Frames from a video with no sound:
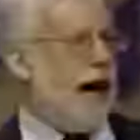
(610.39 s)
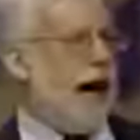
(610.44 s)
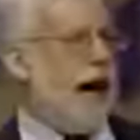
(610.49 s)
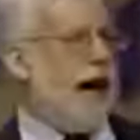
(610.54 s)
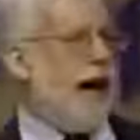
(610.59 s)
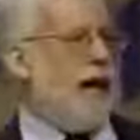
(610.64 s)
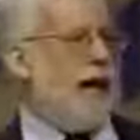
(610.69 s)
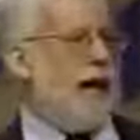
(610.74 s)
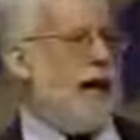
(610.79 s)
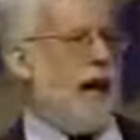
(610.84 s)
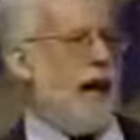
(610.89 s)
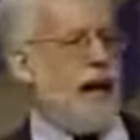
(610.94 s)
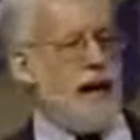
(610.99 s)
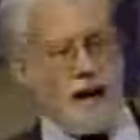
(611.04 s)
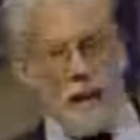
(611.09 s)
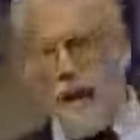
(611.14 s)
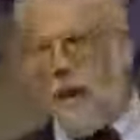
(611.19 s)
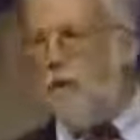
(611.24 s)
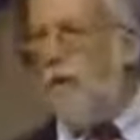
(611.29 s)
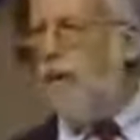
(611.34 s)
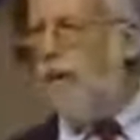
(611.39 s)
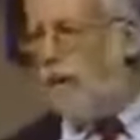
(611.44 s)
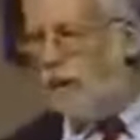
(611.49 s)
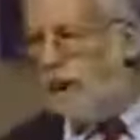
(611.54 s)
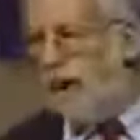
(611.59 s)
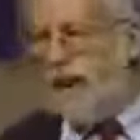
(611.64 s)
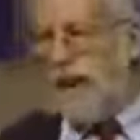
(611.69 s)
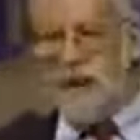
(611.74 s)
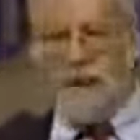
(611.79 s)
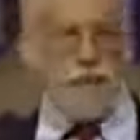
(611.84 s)
And uh, I thought, well,
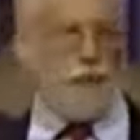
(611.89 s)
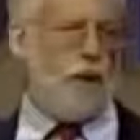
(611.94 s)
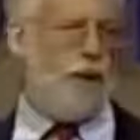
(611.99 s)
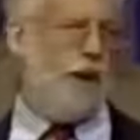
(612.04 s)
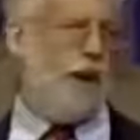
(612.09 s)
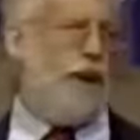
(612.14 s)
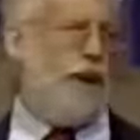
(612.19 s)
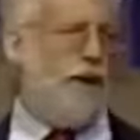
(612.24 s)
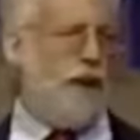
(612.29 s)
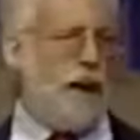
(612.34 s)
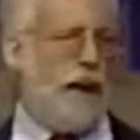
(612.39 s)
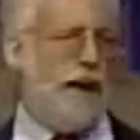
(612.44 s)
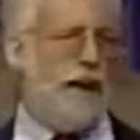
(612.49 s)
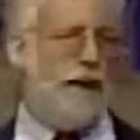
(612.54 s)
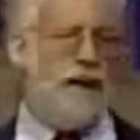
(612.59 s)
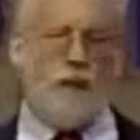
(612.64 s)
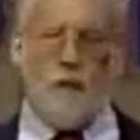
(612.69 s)
gee, this works out nice.